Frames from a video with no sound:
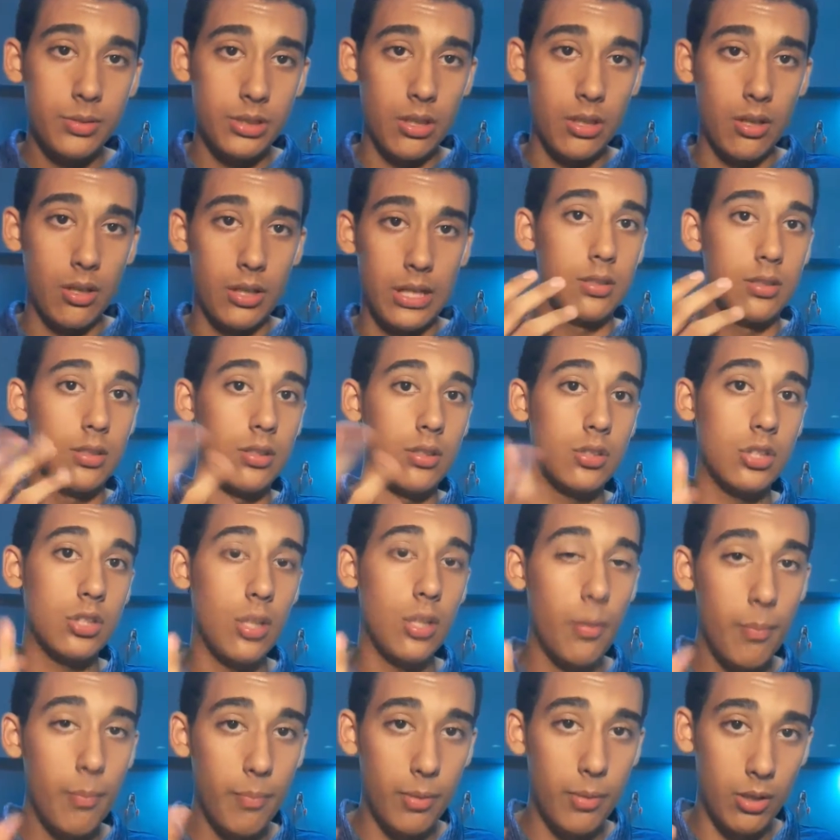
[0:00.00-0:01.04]
are that
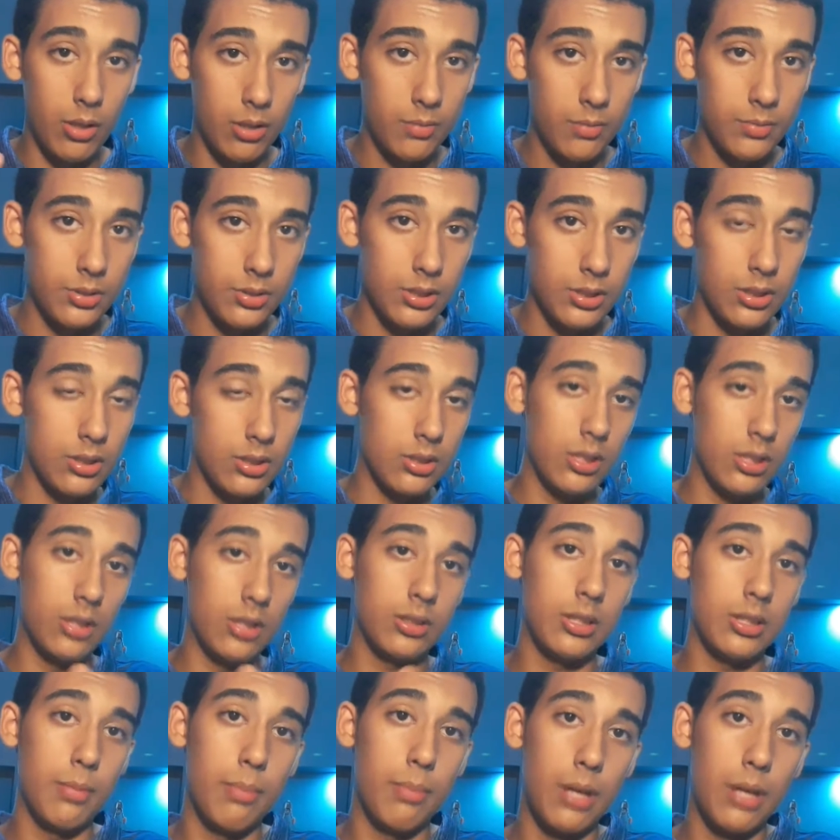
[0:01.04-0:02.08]
some verbs talks
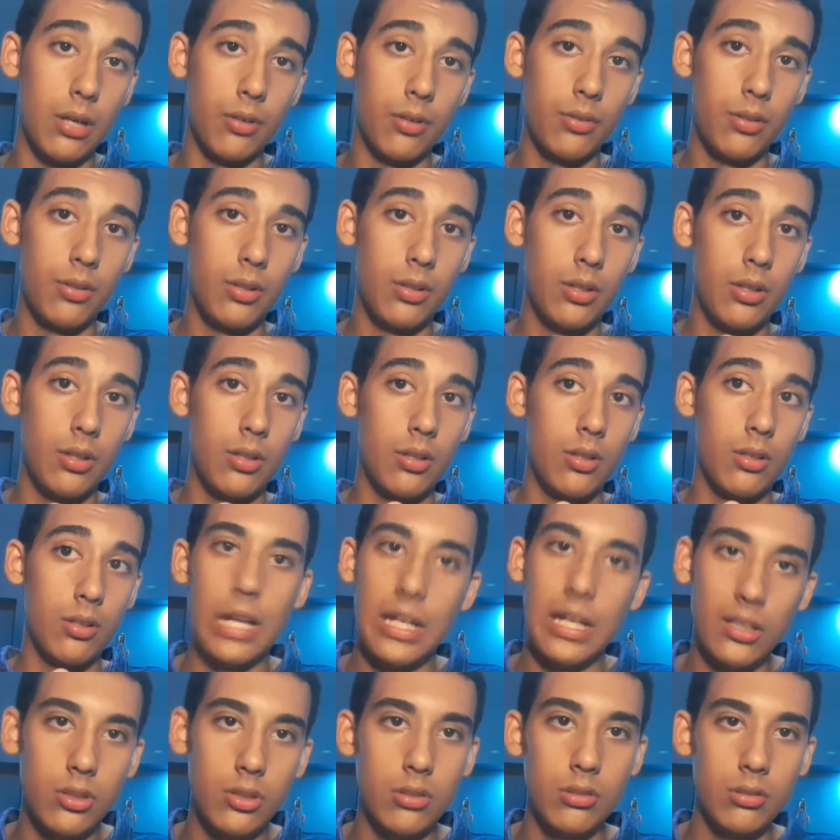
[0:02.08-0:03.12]
about
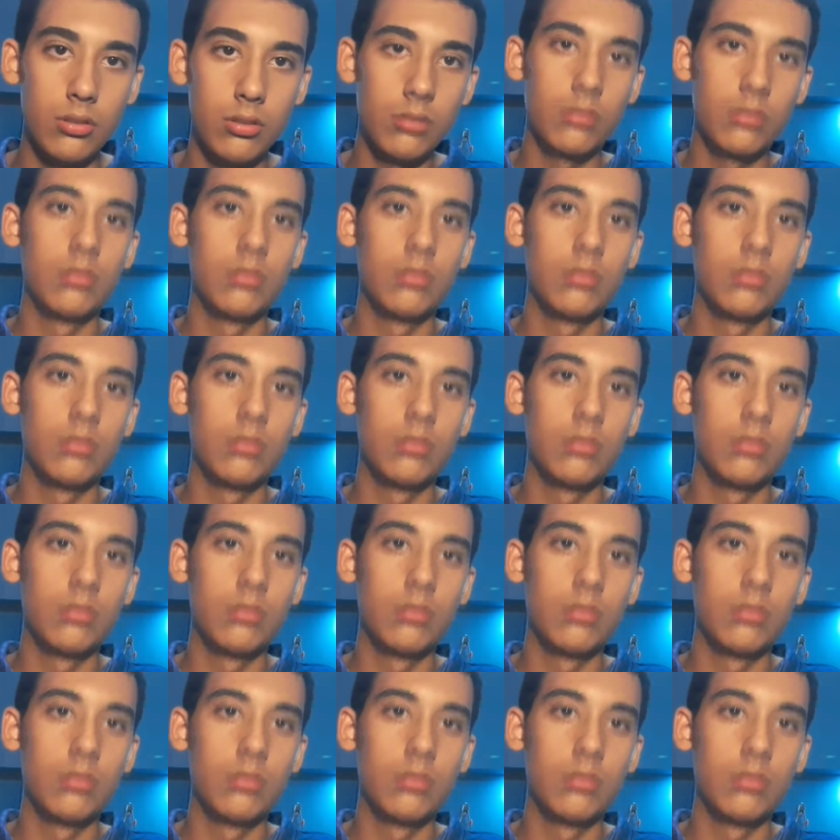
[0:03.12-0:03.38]
action,